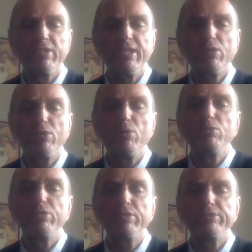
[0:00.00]
They got all
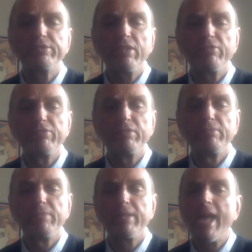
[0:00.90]
the good stuff,
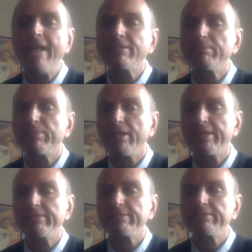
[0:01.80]
but at a
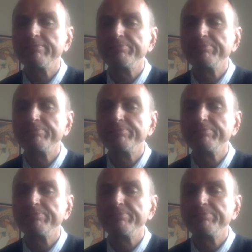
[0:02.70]
price.